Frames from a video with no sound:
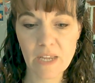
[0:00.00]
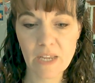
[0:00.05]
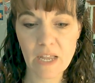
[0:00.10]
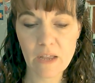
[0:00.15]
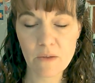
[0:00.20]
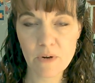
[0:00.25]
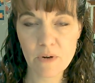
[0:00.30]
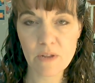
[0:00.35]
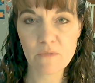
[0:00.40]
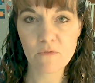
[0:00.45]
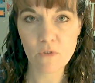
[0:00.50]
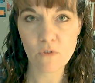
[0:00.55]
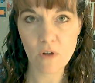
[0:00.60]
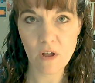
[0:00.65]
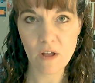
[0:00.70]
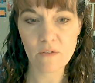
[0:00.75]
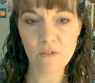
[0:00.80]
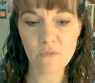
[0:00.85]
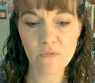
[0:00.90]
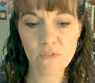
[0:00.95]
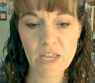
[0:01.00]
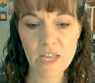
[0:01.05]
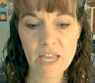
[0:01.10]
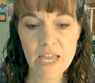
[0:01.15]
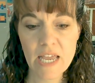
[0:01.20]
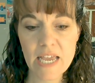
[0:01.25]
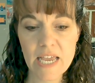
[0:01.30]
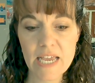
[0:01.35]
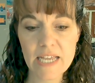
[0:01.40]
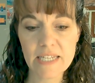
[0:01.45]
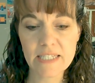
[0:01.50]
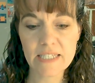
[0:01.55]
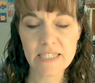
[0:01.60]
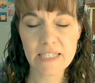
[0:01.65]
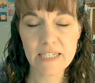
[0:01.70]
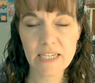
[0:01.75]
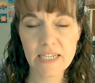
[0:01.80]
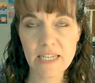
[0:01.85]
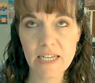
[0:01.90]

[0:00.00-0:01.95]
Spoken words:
Erev Rav. It's